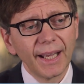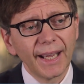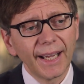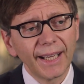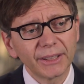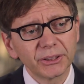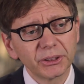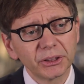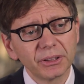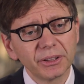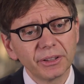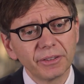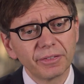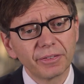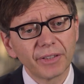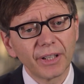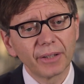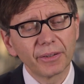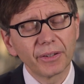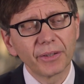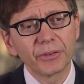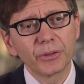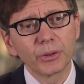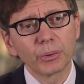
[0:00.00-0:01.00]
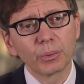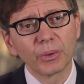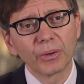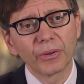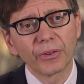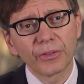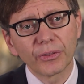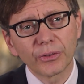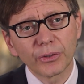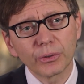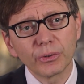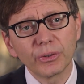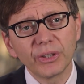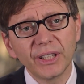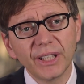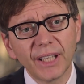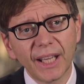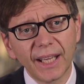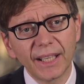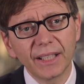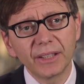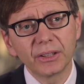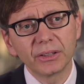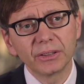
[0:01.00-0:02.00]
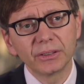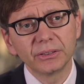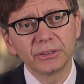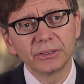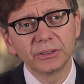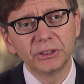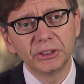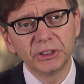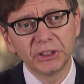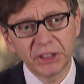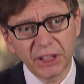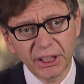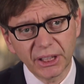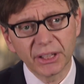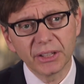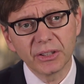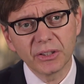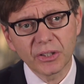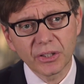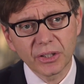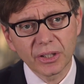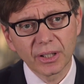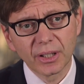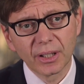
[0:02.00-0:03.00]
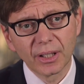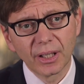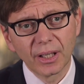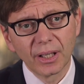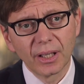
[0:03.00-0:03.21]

actually found that there were 38 genes,